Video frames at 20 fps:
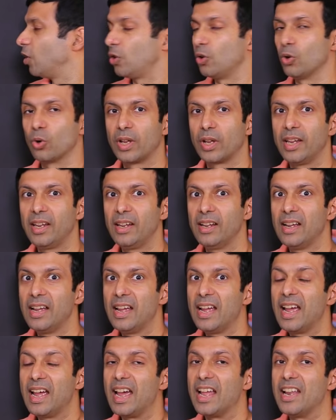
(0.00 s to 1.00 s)
Okay.
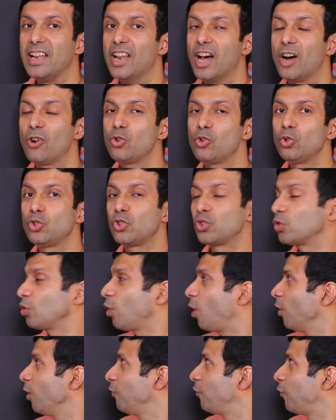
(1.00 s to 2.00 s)
And now to
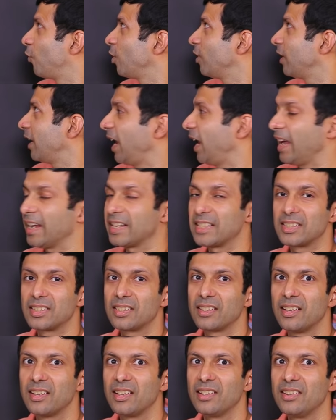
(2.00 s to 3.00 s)
solve for
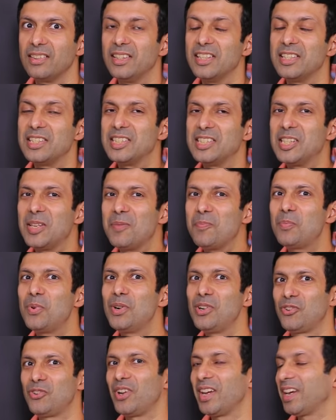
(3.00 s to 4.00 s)
X, the
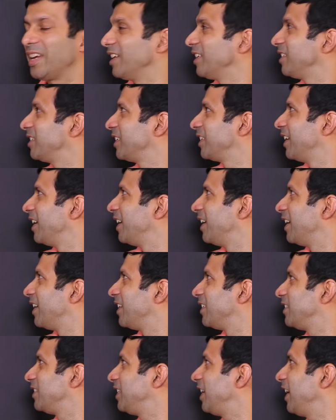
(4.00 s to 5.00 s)
simple trick is
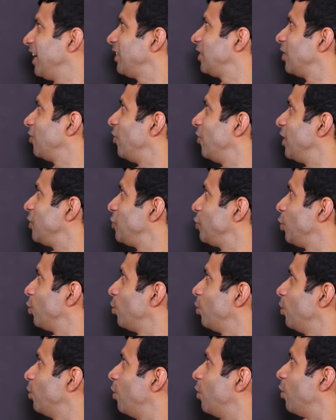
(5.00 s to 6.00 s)
take the
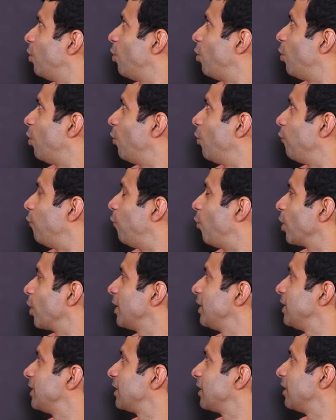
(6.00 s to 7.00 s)
ratio of what
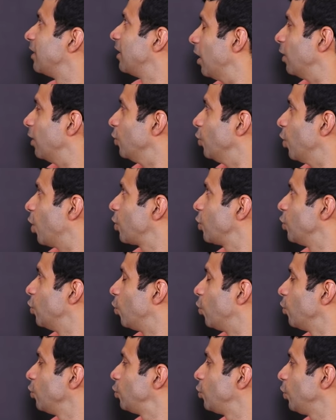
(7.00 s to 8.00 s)
is not
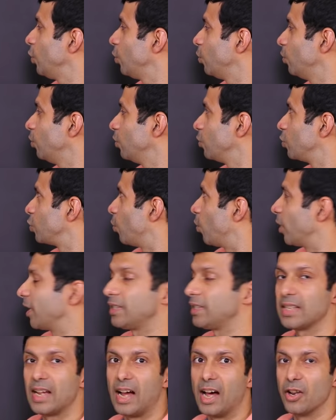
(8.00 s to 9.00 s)
known to you. So what
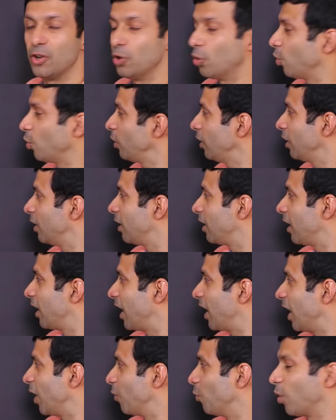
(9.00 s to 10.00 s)
is unknown
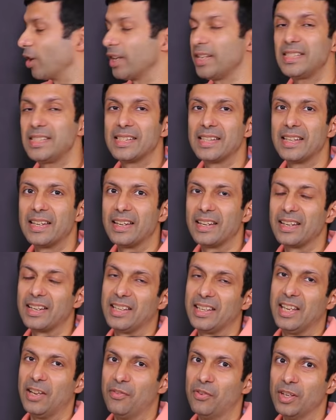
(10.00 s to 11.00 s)
and what is
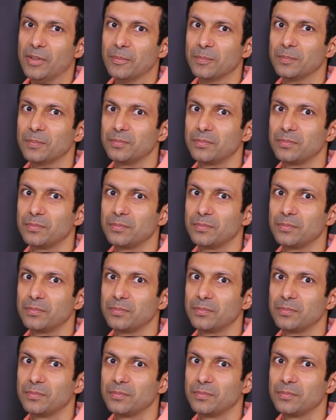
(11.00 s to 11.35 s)
given,